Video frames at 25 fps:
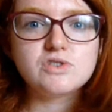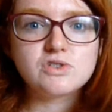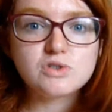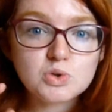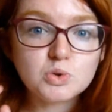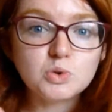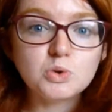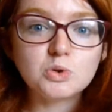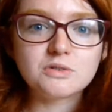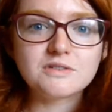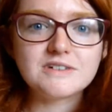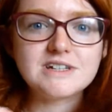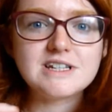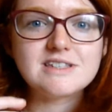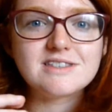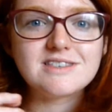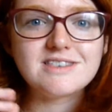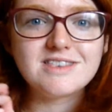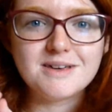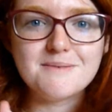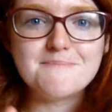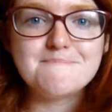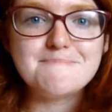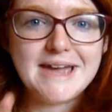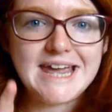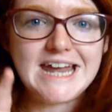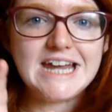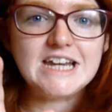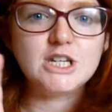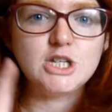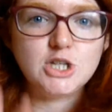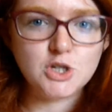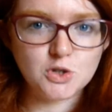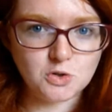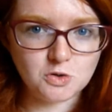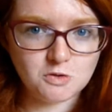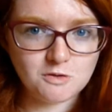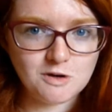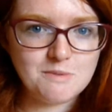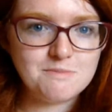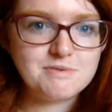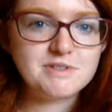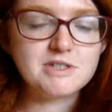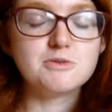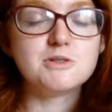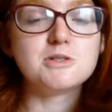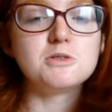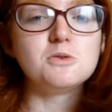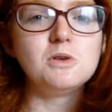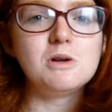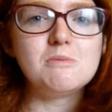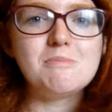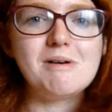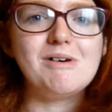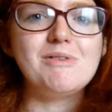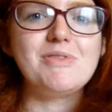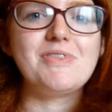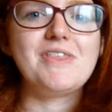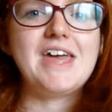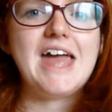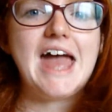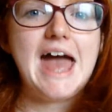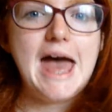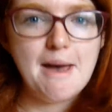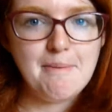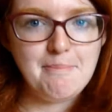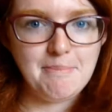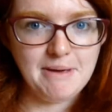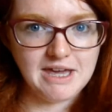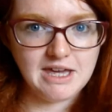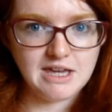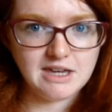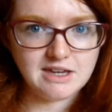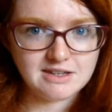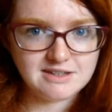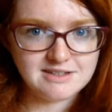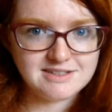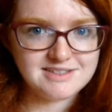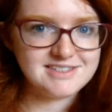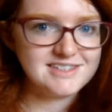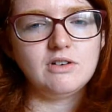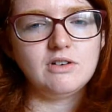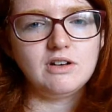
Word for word: stories that made Europe, so it's all about the epics.